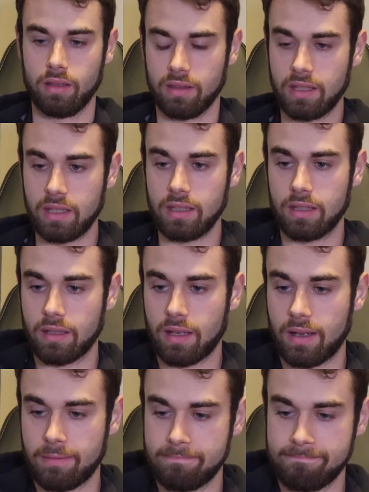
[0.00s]
The
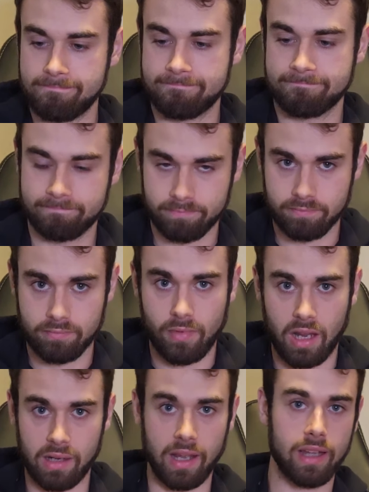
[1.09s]
um,
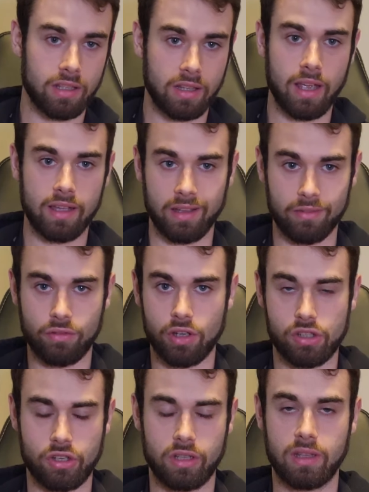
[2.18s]
layer die
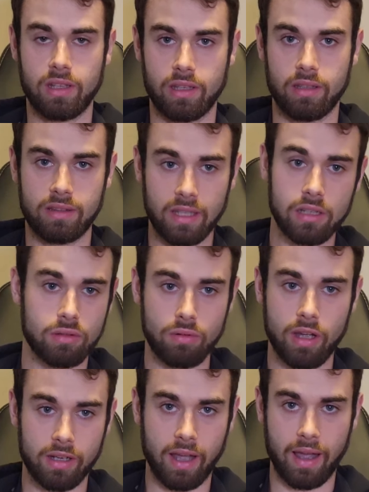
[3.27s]
unfortunately didn't
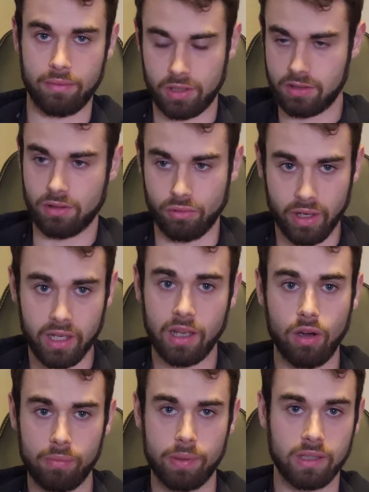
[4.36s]
work. I was really
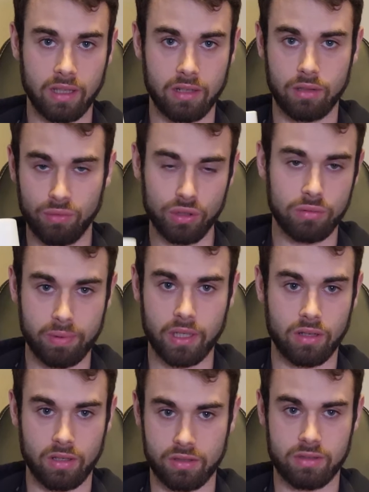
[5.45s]
hoping that it would,
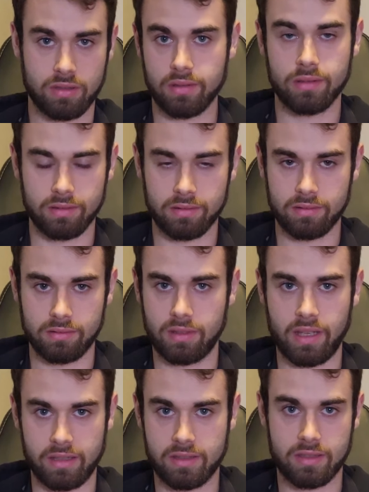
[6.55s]
because
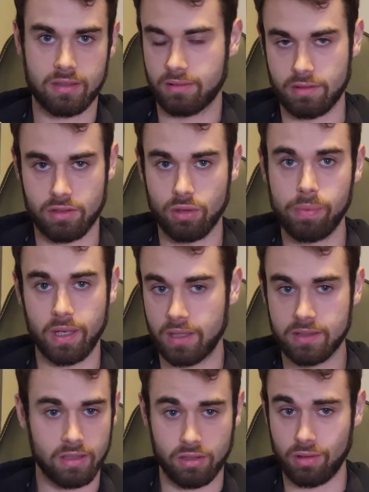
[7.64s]
it's super
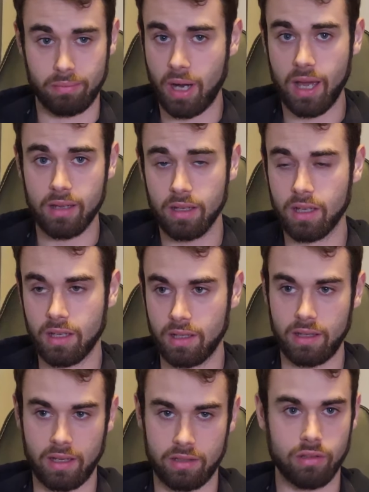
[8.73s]
easy to apply
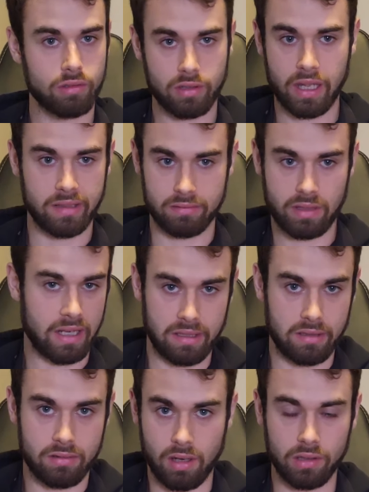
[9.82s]
and you can get
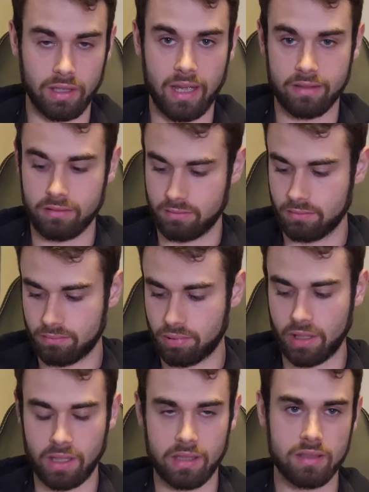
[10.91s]
it online
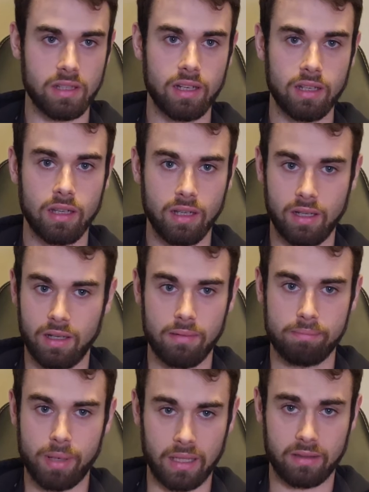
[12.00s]
pretty easily,
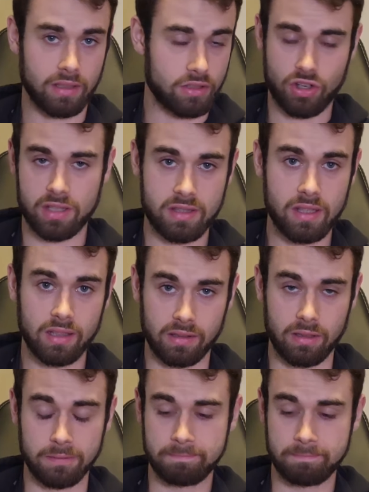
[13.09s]
but it just didn't.